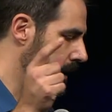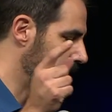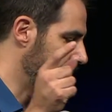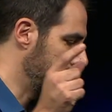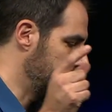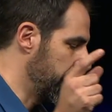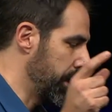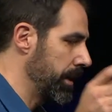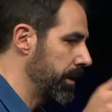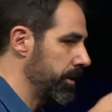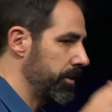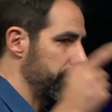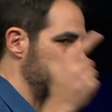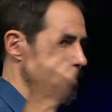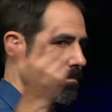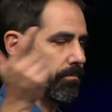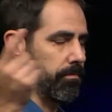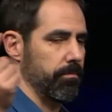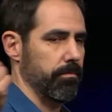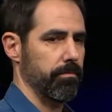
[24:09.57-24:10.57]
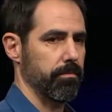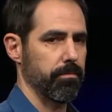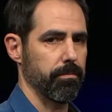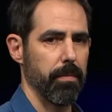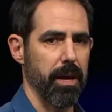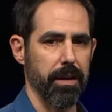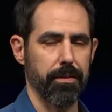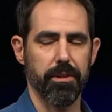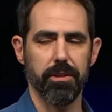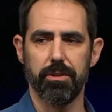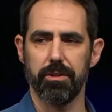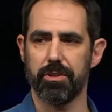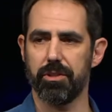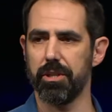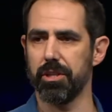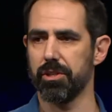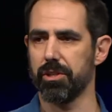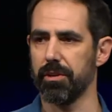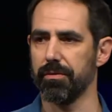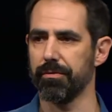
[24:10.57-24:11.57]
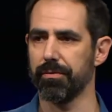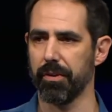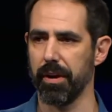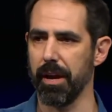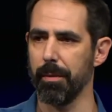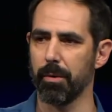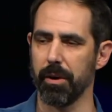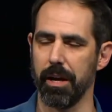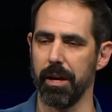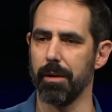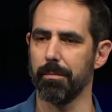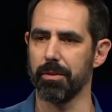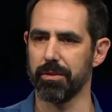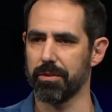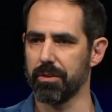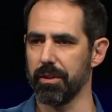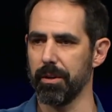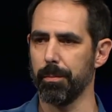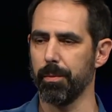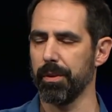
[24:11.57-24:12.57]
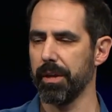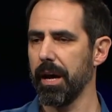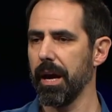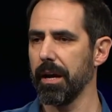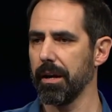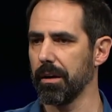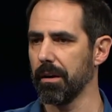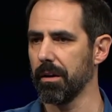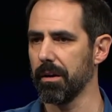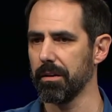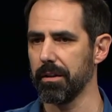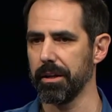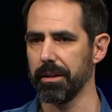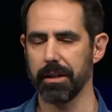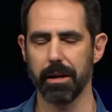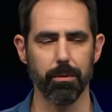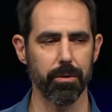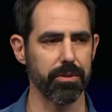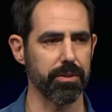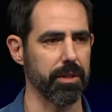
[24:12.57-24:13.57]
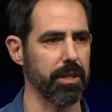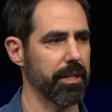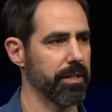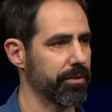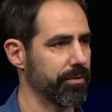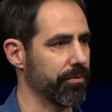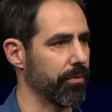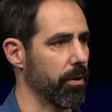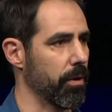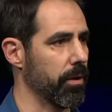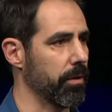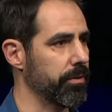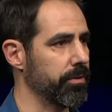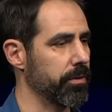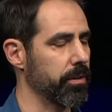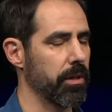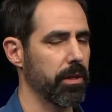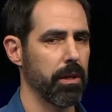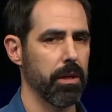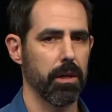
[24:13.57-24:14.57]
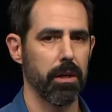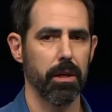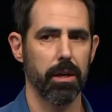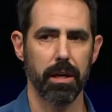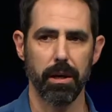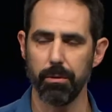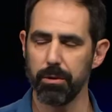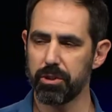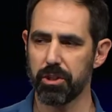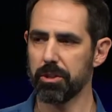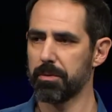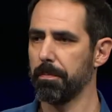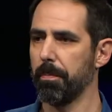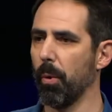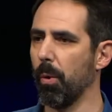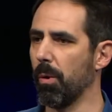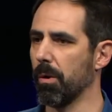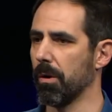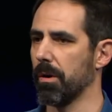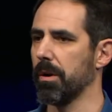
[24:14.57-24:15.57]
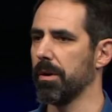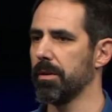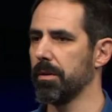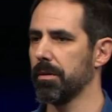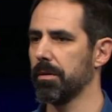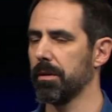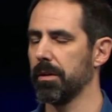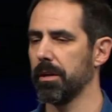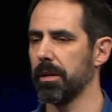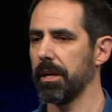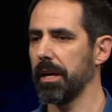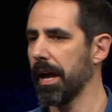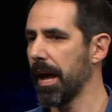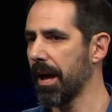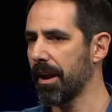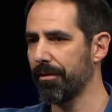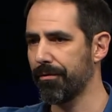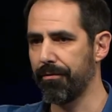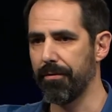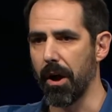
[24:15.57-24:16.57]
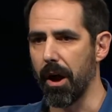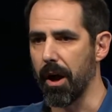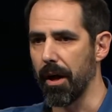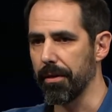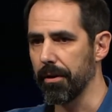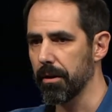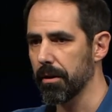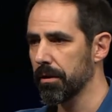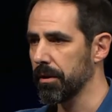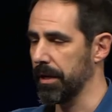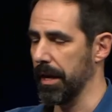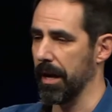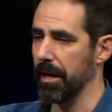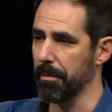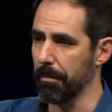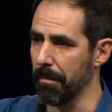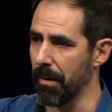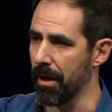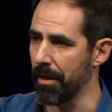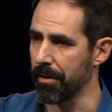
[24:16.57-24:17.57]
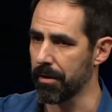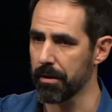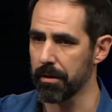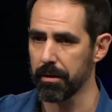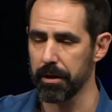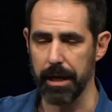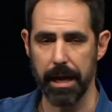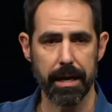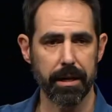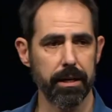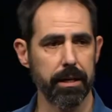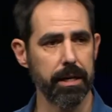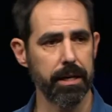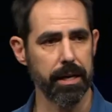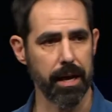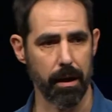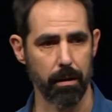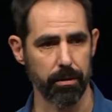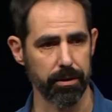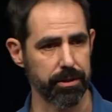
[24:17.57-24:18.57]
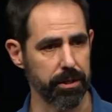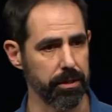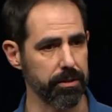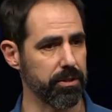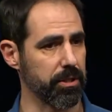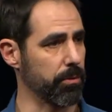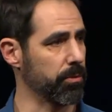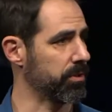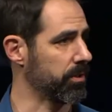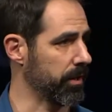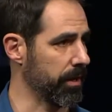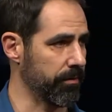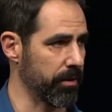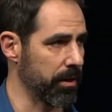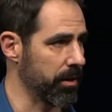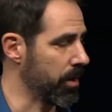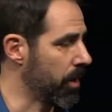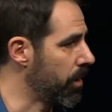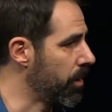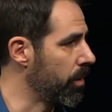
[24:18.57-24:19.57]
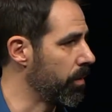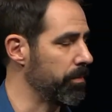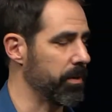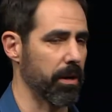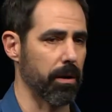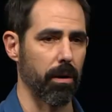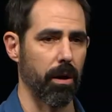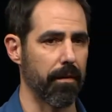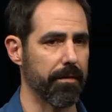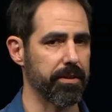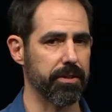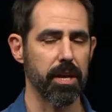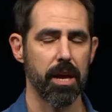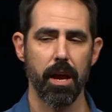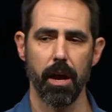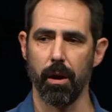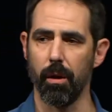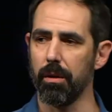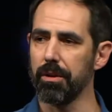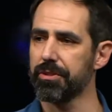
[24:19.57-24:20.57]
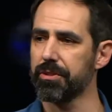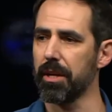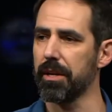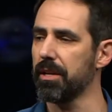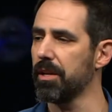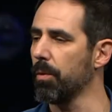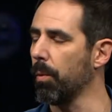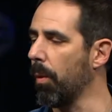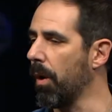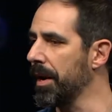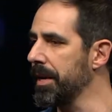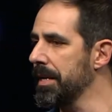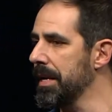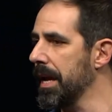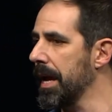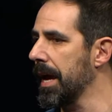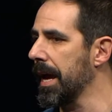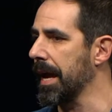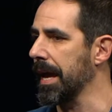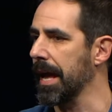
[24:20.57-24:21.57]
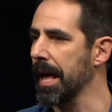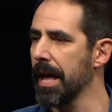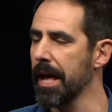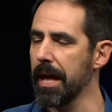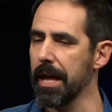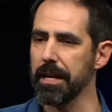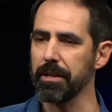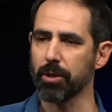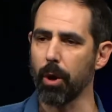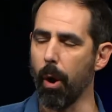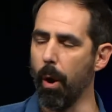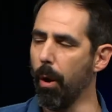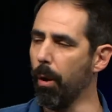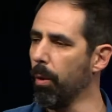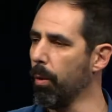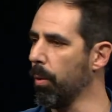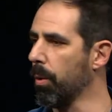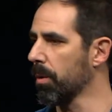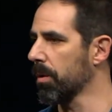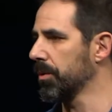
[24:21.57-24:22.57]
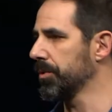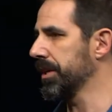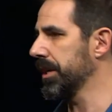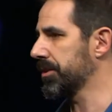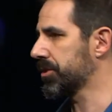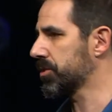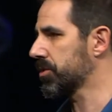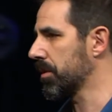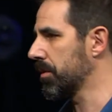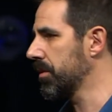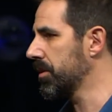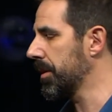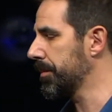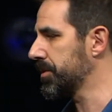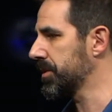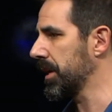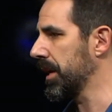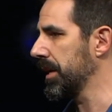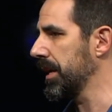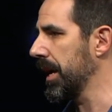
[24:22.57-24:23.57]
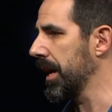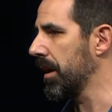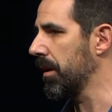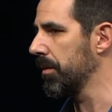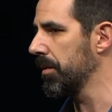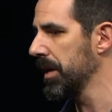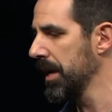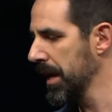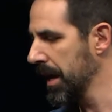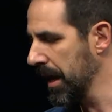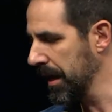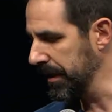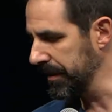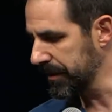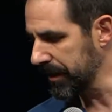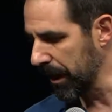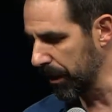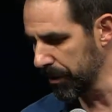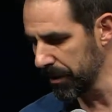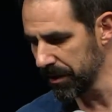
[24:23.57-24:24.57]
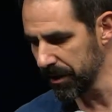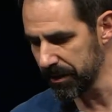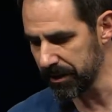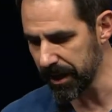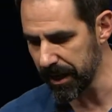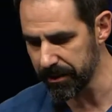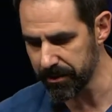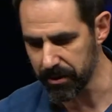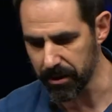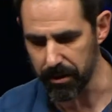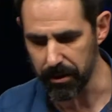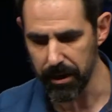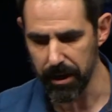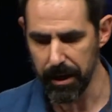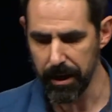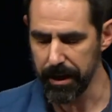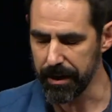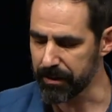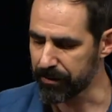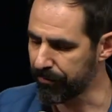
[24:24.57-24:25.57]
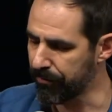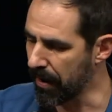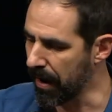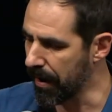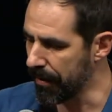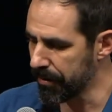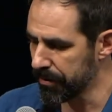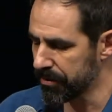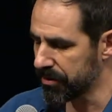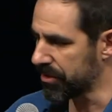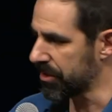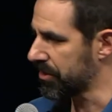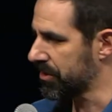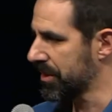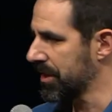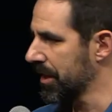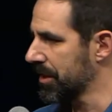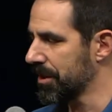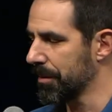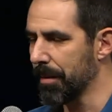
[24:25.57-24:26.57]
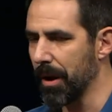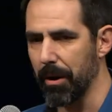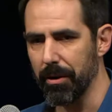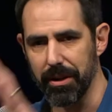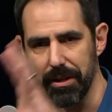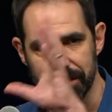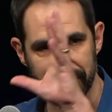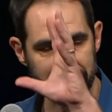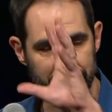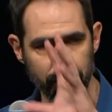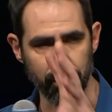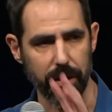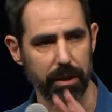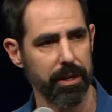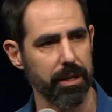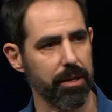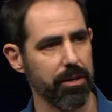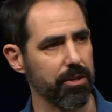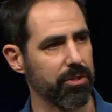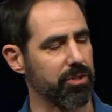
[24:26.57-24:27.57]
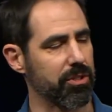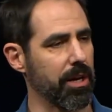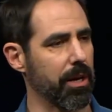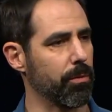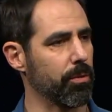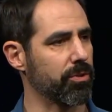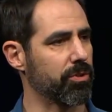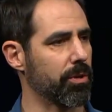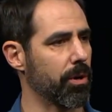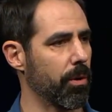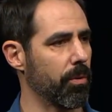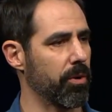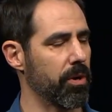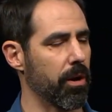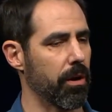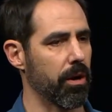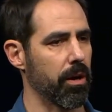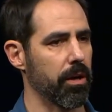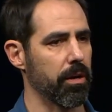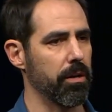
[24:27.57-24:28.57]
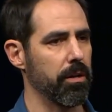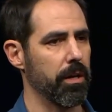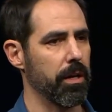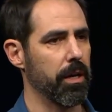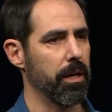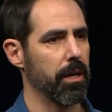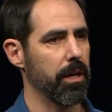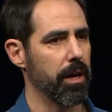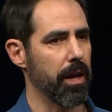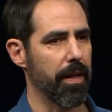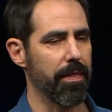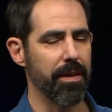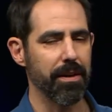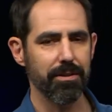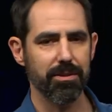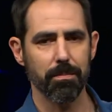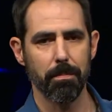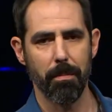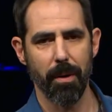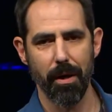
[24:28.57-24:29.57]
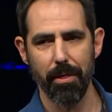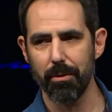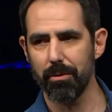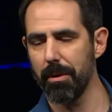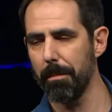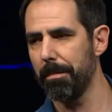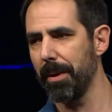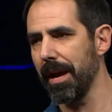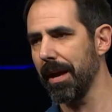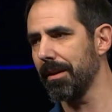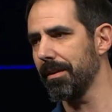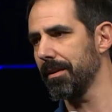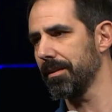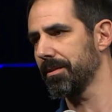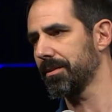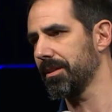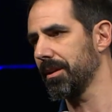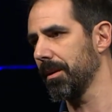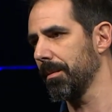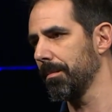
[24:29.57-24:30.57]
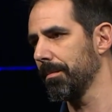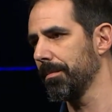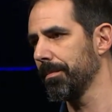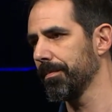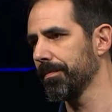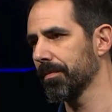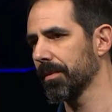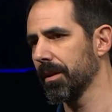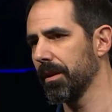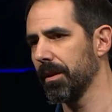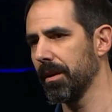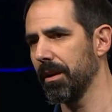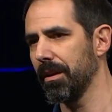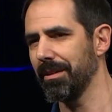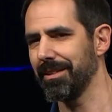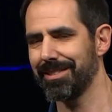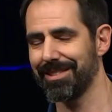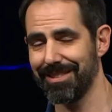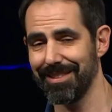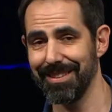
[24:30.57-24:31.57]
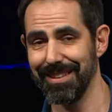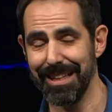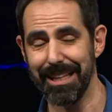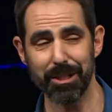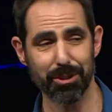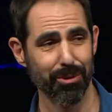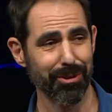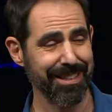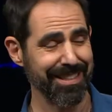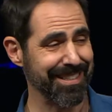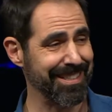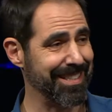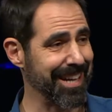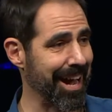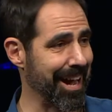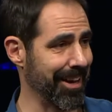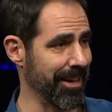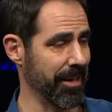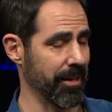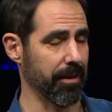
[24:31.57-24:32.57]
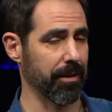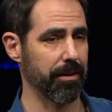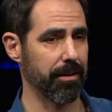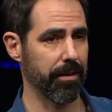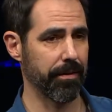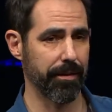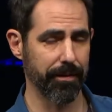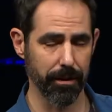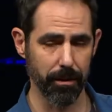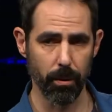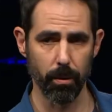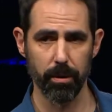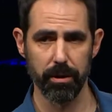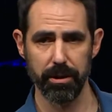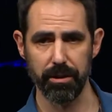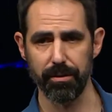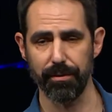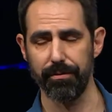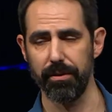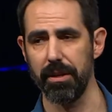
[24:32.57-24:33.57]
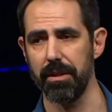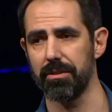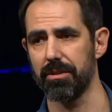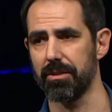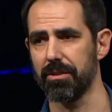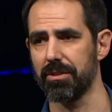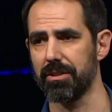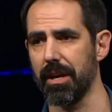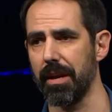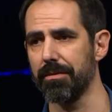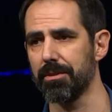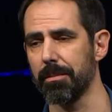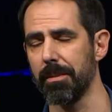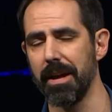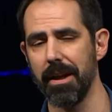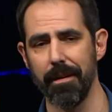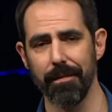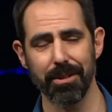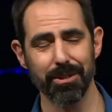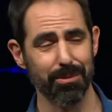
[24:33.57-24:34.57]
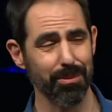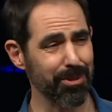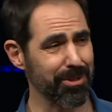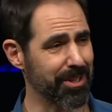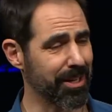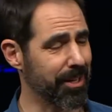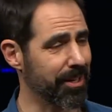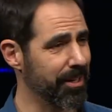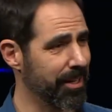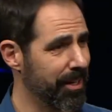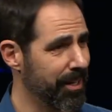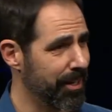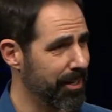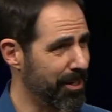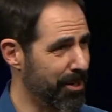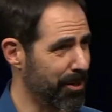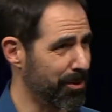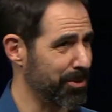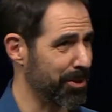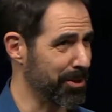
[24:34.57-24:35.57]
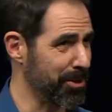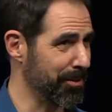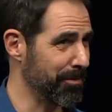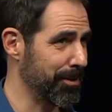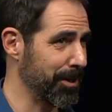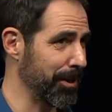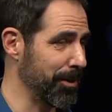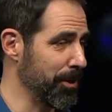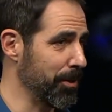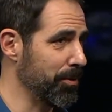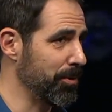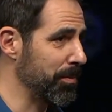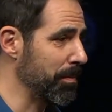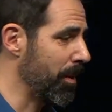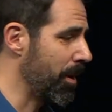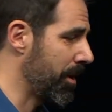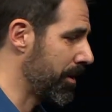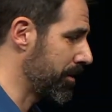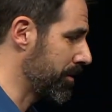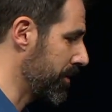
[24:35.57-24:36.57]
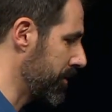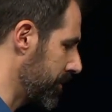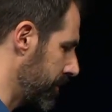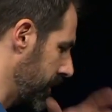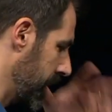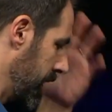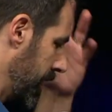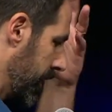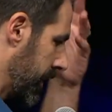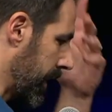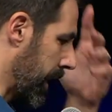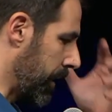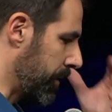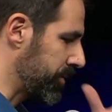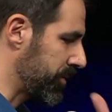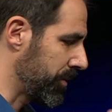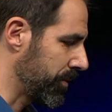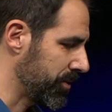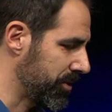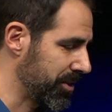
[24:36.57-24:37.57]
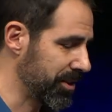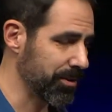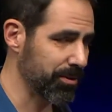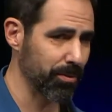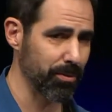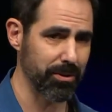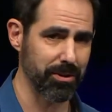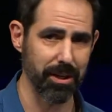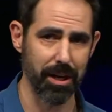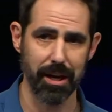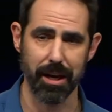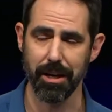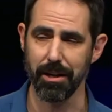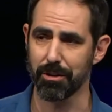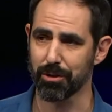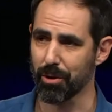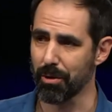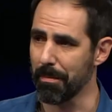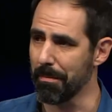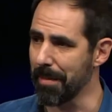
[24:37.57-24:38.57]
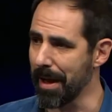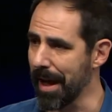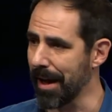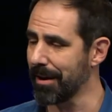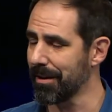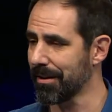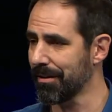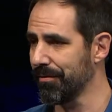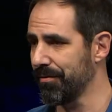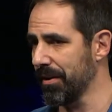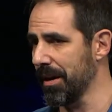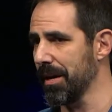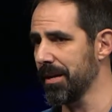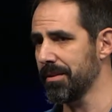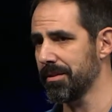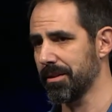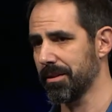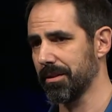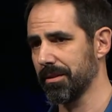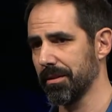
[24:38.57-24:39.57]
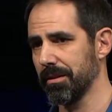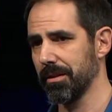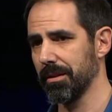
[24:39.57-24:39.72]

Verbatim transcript: He didn't make the decision for Abraham to sleep with Hagar. Like, that wasn't his fault. He was just born. He had a father, he had a mother, he had an inheritance, he was living at home, you know, all this. And all of a sudden, in one day, his whole world gets turned upside down. And he's out in the desert. His father's just kicked him out. He doesn't really understand what's going on. And then his mother abandons him and he's literally dying and then the lord intervenes and saves him this was a you know to, to use modern counselors this was a traumatic event